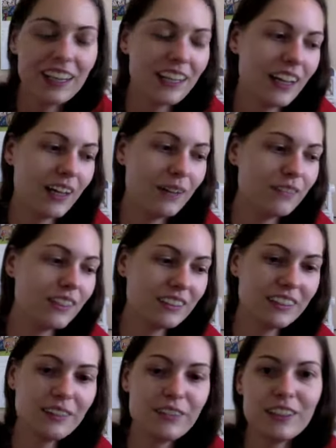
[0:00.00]
thus
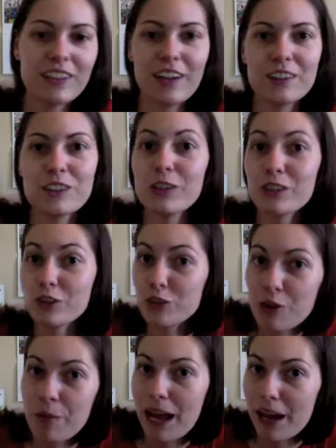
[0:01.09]
giving Naruto a
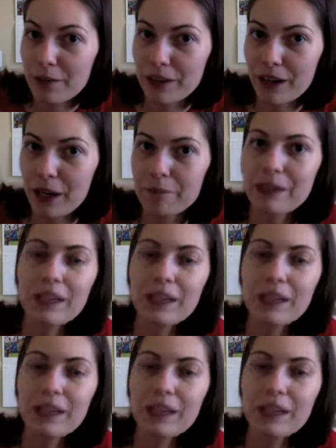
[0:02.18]
true power up.